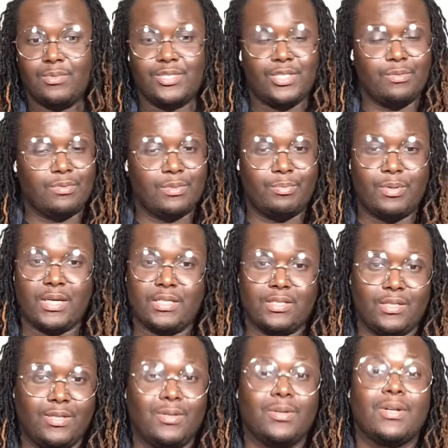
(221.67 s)
she was a
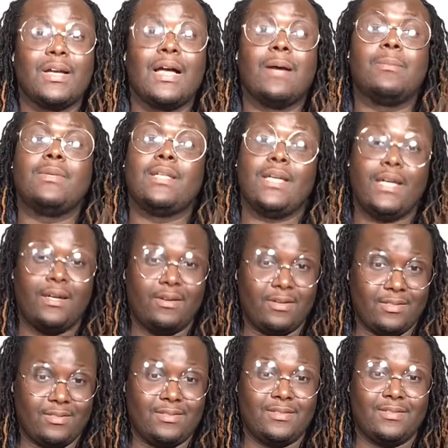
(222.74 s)
prosecutor, Kamala
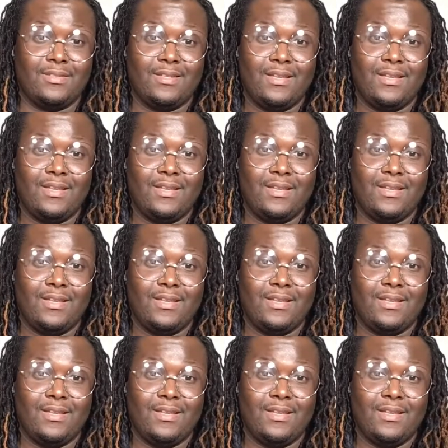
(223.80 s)
Harris,